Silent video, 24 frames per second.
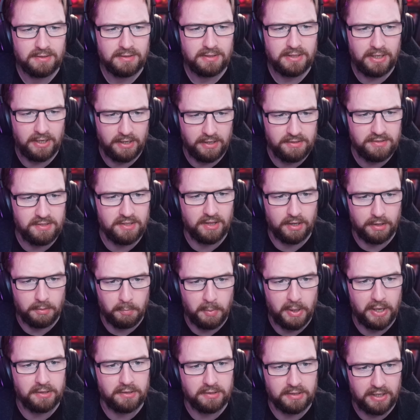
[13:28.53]
Easier than a
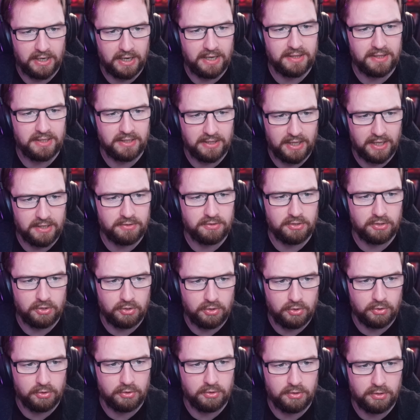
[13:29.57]
Balder. I think that's a
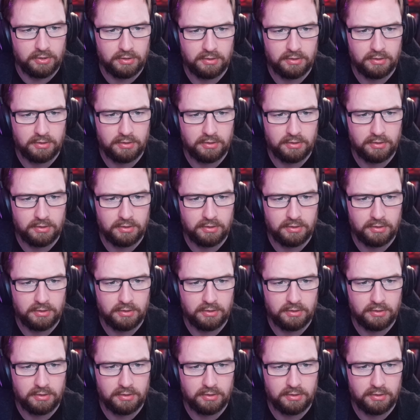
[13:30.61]
good